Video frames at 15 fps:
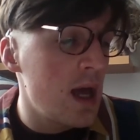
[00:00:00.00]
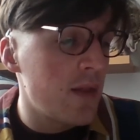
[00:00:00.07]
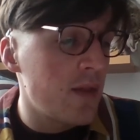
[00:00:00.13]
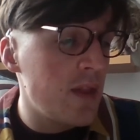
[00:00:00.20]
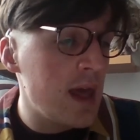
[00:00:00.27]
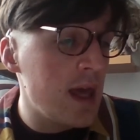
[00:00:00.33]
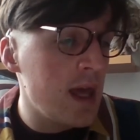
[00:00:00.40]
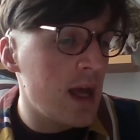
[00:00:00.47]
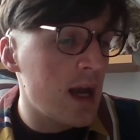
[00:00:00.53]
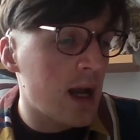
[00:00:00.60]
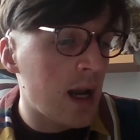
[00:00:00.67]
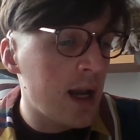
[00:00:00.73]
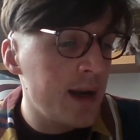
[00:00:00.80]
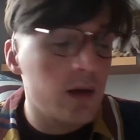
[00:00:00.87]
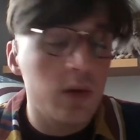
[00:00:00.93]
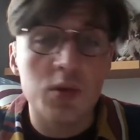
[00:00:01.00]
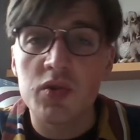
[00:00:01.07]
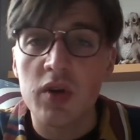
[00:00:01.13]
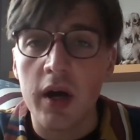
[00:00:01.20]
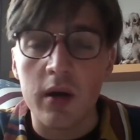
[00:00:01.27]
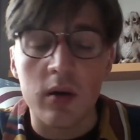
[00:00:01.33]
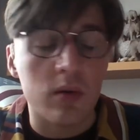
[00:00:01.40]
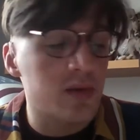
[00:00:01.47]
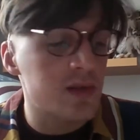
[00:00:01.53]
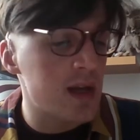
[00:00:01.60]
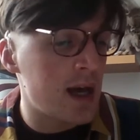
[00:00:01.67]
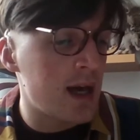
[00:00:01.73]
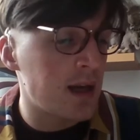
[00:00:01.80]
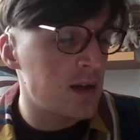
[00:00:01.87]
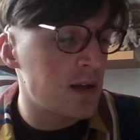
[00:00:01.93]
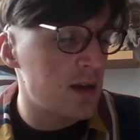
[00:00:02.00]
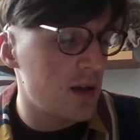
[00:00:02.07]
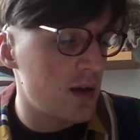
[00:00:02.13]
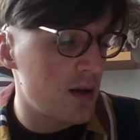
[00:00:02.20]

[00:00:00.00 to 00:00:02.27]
the clinical trials and